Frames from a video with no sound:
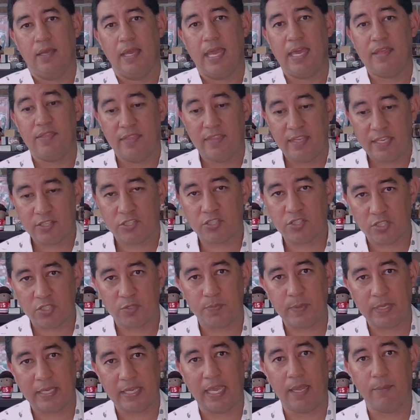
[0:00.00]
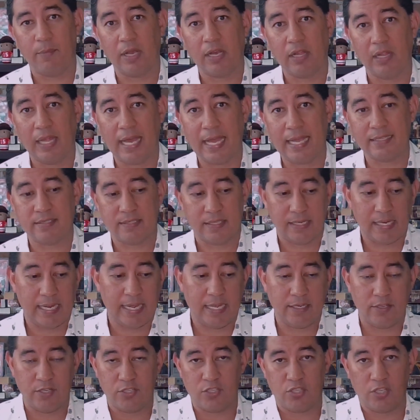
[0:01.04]
And this just became a class that I
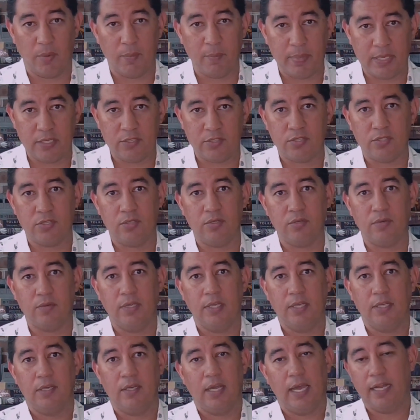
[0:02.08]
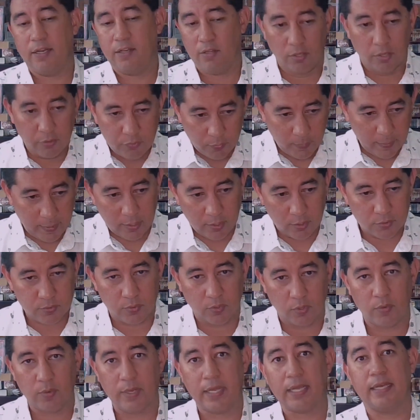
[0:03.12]
had to jump into. I had to look through my notes
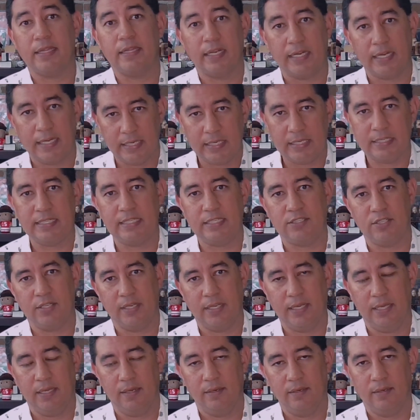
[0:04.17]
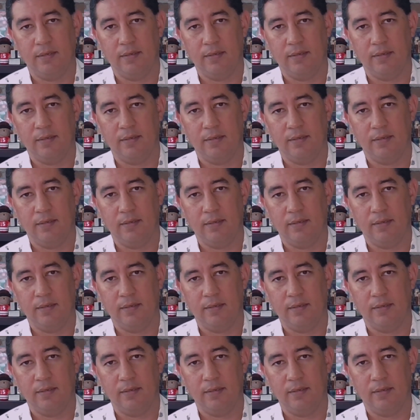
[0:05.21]
real quick, and then I had to teach it again.